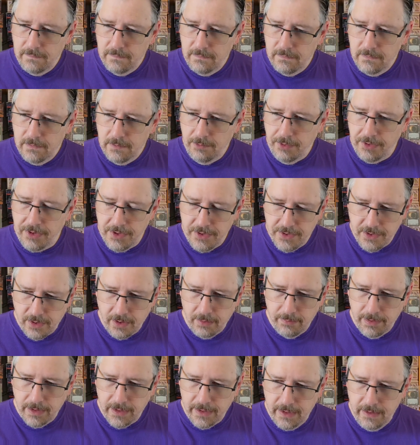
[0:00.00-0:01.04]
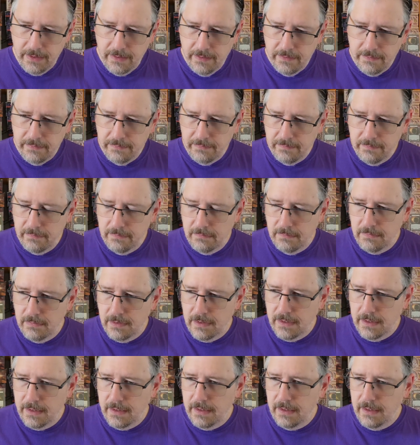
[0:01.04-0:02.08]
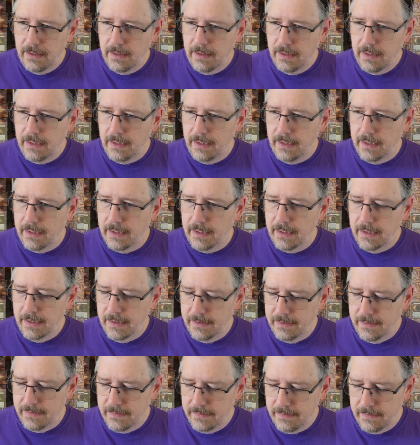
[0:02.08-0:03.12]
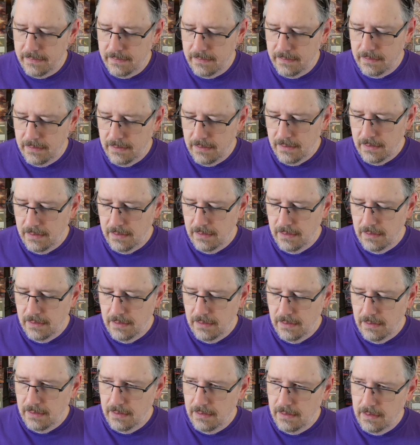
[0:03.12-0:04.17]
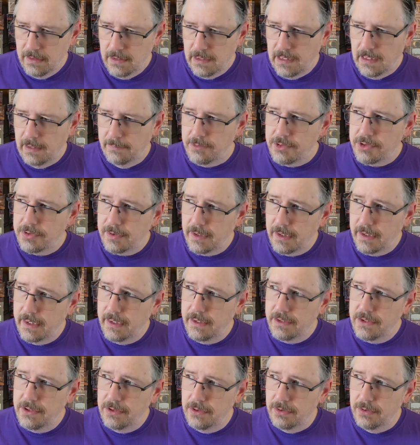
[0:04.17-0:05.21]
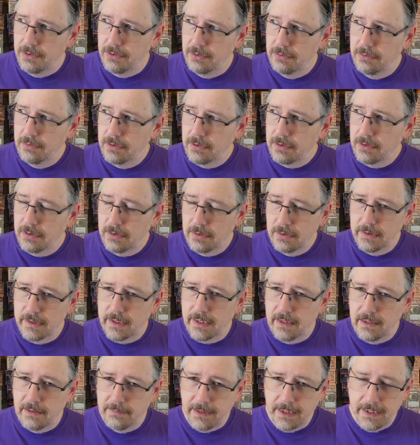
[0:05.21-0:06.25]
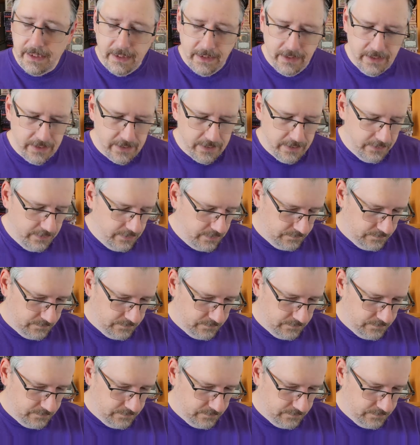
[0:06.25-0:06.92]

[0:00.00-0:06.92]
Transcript: with the Dawnblade, and I'm trying to hold on to my hand.